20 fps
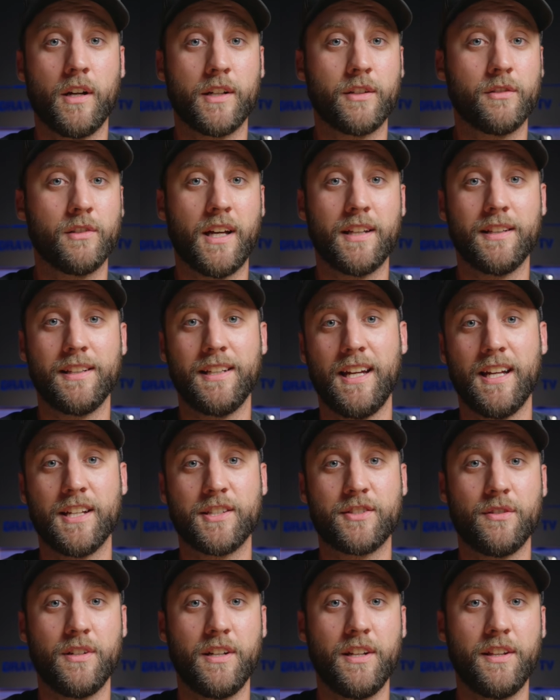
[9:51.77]
I'd gladly
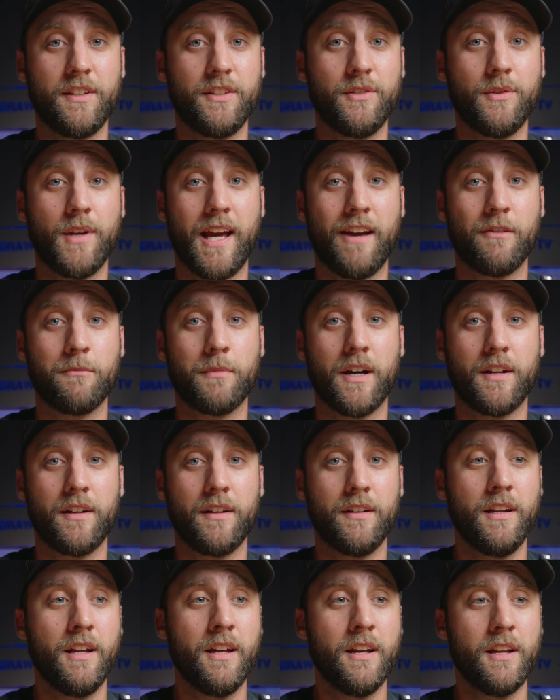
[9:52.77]
answer anything you have about
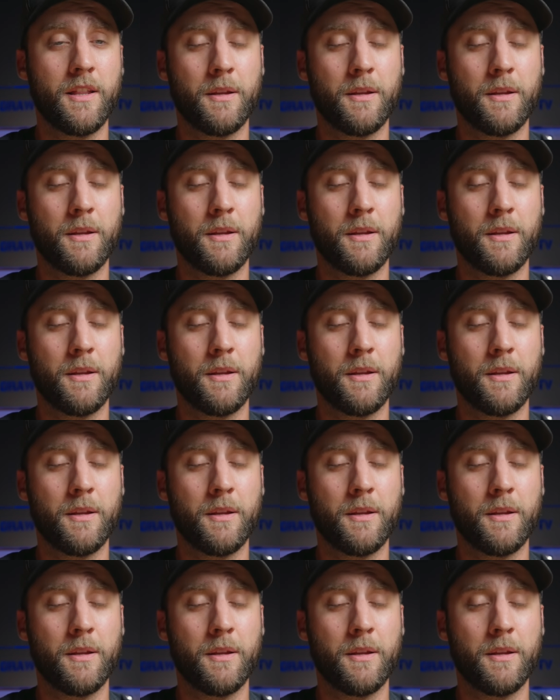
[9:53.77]
it.